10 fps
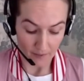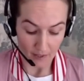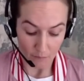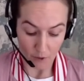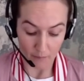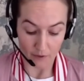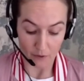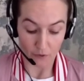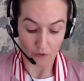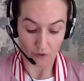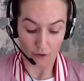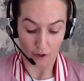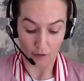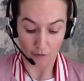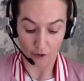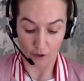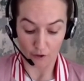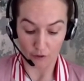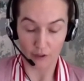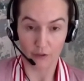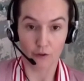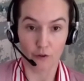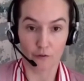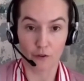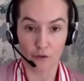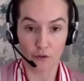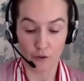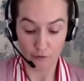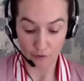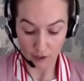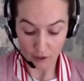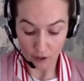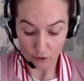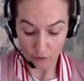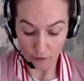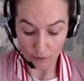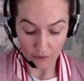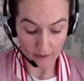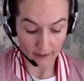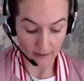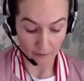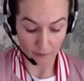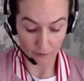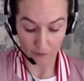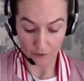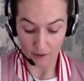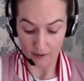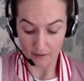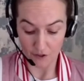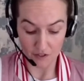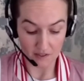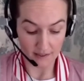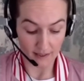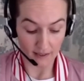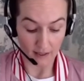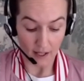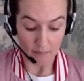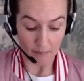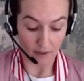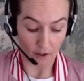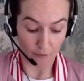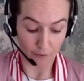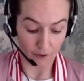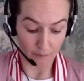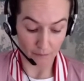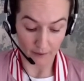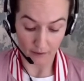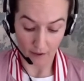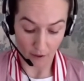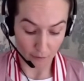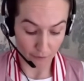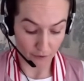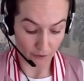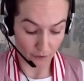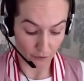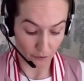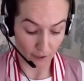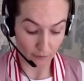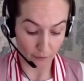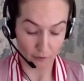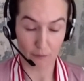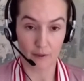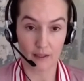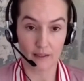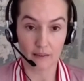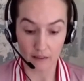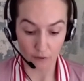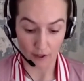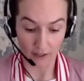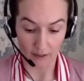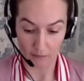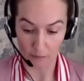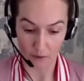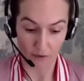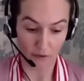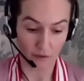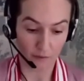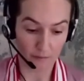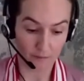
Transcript: Mohammed Hussein is often not only served in serving roles, like we've just seen, but often straightforwardly degrading ones.